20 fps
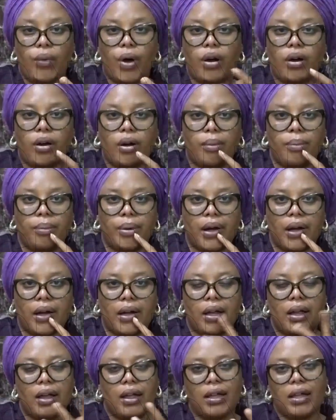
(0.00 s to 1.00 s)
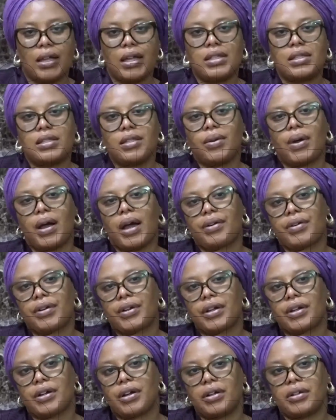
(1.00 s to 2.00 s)
Welcome back. It's still
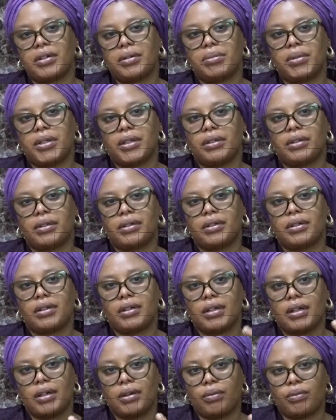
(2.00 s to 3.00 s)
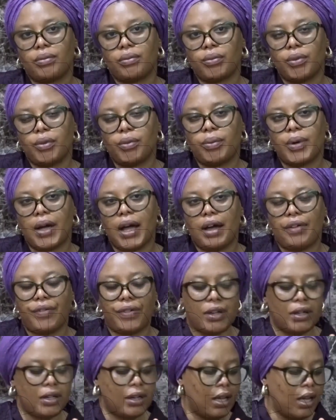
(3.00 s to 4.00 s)
Agric Economy. We'll be
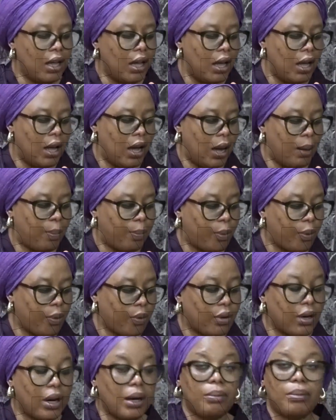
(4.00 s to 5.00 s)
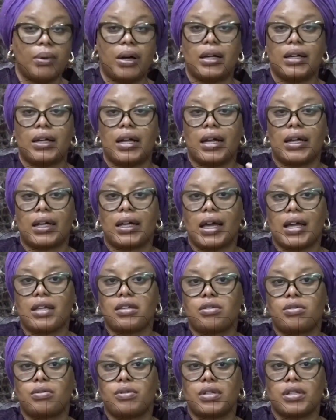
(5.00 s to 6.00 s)
having a program and our
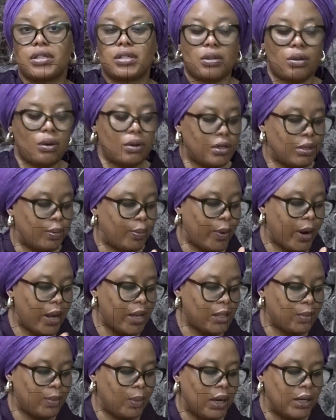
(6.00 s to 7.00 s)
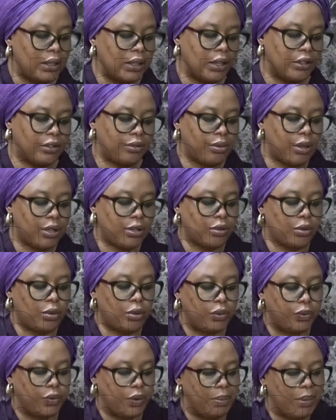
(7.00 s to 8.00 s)
guests to discuss price band as
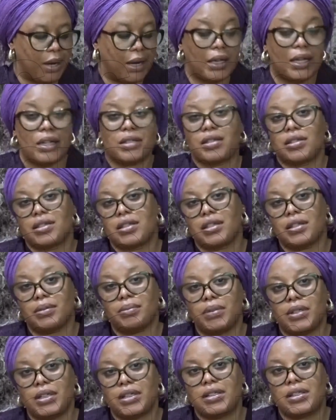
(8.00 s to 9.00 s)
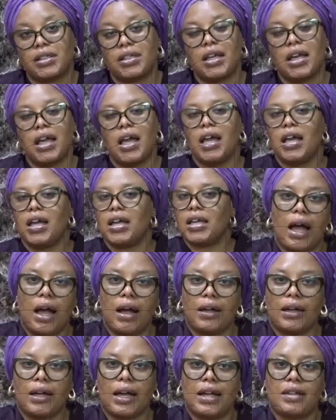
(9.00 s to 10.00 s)
threshold for market sustainability.
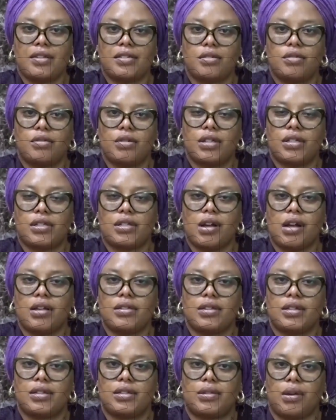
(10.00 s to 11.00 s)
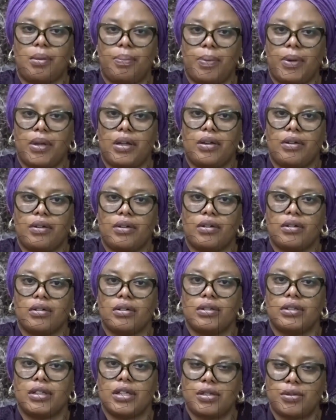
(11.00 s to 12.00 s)
Our guest to discuss this topic
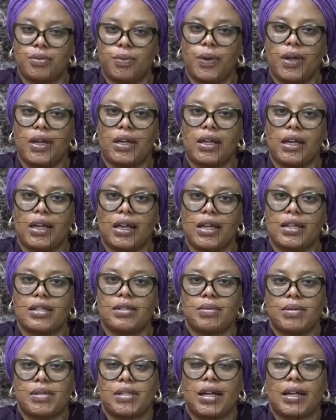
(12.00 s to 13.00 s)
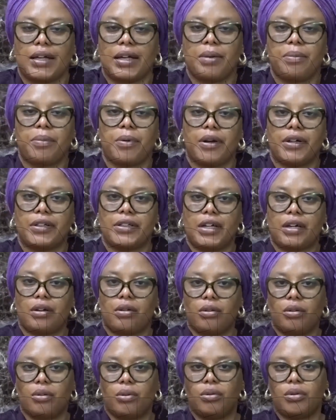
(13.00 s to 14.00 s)
this week is Mr. Gabriel
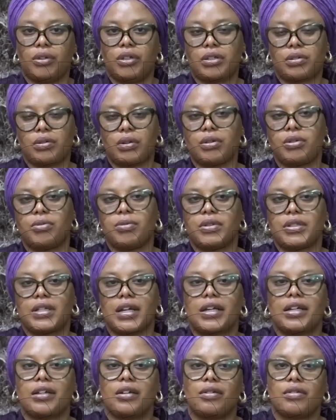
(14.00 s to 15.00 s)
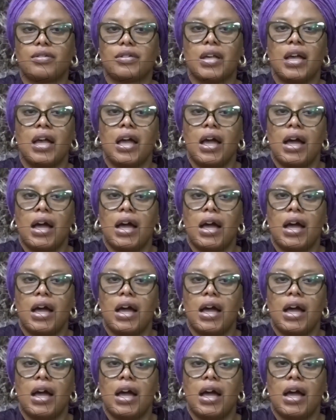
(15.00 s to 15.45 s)
Idakolo. He's going to be taking us